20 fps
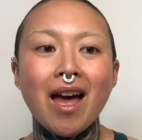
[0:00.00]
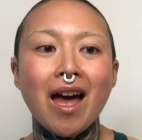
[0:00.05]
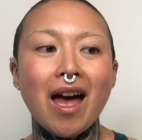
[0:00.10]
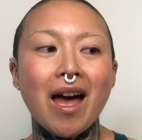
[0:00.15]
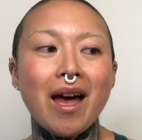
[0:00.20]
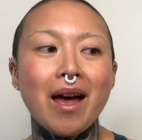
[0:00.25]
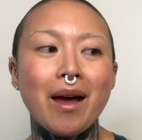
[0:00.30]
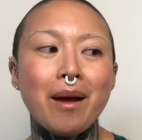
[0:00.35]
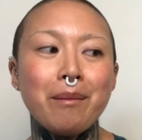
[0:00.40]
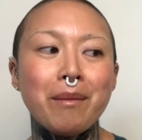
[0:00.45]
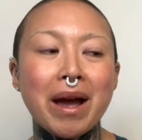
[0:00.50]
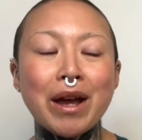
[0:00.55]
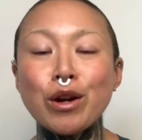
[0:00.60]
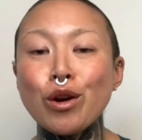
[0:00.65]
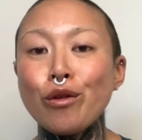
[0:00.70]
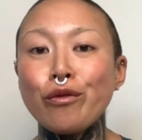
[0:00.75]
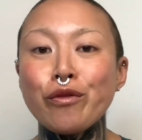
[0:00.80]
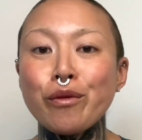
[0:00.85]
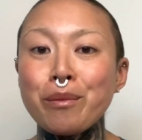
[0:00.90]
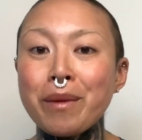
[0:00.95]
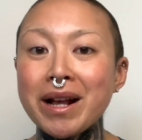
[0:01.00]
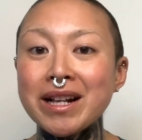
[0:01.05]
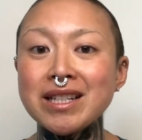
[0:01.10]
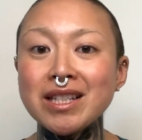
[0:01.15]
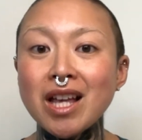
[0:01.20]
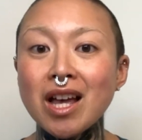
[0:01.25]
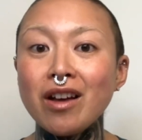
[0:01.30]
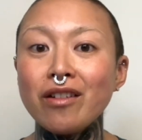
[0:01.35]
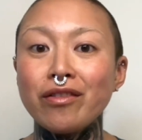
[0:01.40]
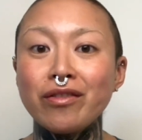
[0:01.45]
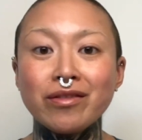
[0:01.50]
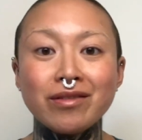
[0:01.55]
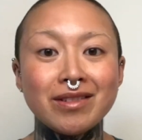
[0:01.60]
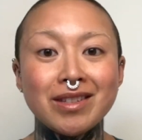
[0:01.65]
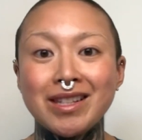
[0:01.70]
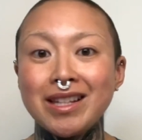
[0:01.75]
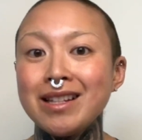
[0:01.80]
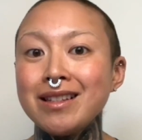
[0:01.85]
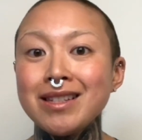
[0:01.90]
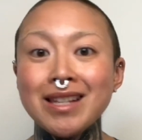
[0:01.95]
I know for myself,
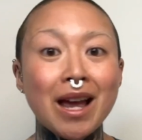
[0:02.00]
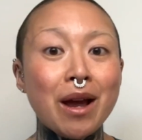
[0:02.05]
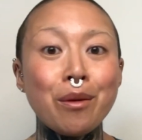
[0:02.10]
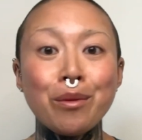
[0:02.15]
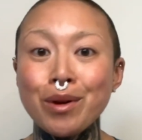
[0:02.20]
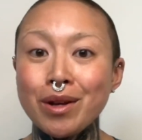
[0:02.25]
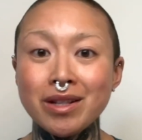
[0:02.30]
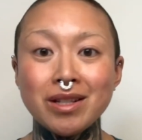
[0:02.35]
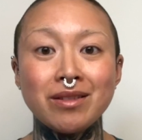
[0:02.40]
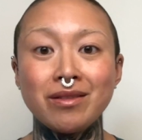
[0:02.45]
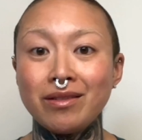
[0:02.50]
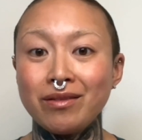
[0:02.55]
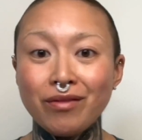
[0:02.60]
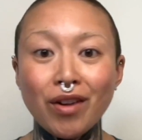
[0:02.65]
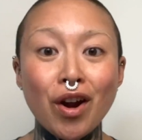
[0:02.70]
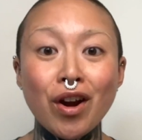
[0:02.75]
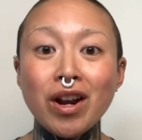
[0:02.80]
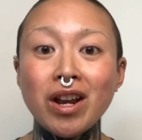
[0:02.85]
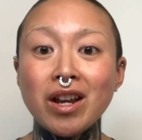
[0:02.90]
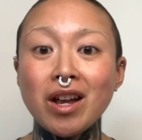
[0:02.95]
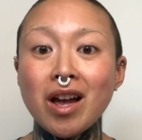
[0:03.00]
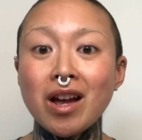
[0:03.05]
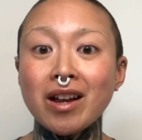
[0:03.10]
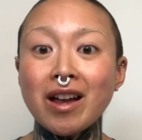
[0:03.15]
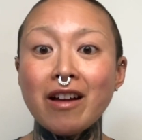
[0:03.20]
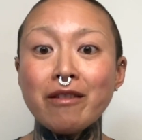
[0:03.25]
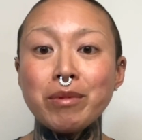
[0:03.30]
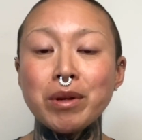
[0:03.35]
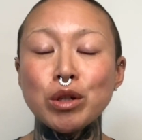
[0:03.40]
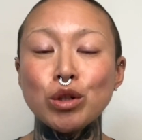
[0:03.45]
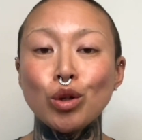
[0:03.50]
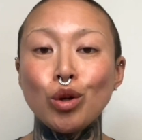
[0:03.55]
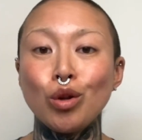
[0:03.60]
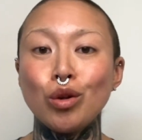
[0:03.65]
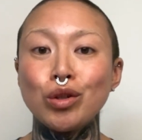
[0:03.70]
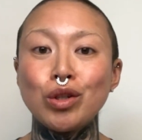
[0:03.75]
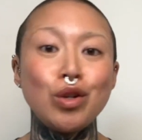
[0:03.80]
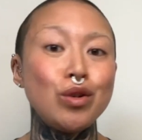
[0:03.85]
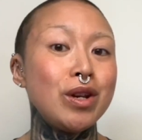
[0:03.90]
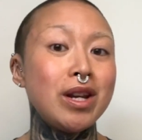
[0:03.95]
since I was very young, I've been
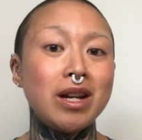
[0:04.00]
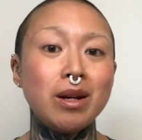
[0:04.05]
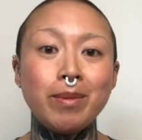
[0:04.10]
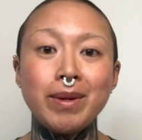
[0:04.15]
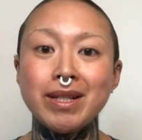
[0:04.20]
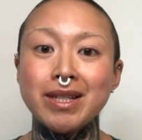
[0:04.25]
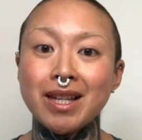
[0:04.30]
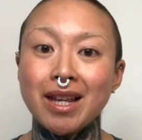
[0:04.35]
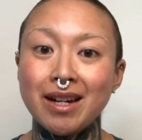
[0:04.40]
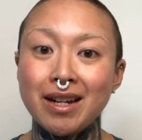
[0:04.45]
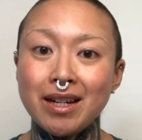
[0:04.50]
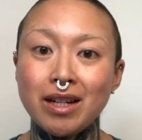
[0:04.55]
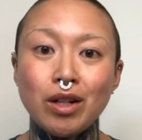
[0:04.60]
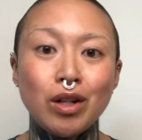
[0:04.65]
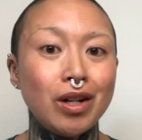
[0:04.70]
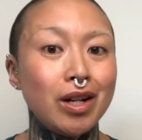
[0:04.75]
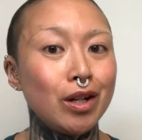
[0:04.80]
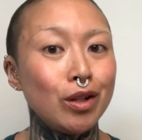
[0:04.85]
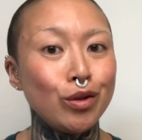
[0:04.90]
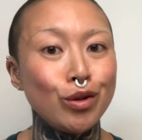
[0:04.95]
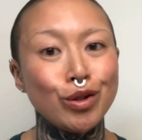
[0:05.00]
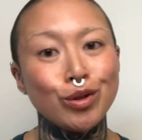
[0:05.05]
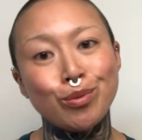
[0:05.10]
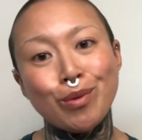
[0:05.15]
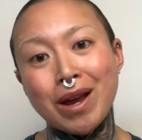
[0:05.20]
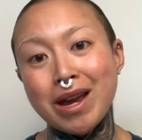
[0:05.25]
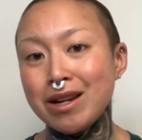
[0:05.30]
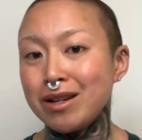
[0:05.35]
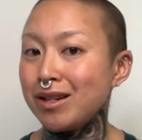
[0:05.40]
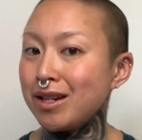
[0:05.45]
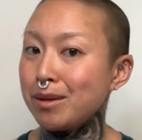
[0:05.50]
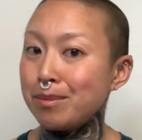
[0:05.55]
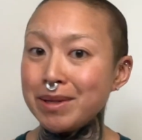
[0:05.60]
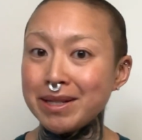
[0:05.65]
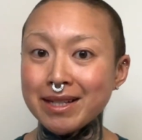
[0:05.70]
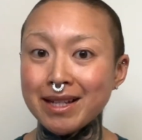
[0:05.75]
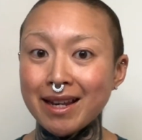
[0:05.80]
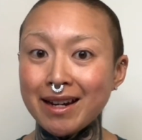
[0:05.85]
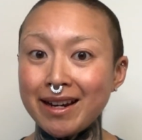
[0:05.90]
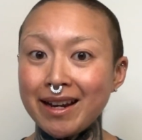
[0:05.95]
told you need to be skinny, you need to lose weight, you need to be
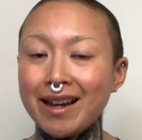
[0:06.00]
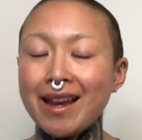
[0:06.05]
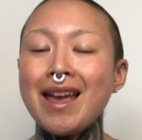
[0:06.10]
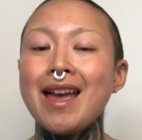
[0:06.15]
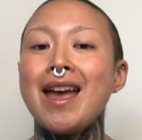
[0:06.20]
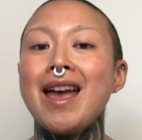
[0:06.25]
skinny.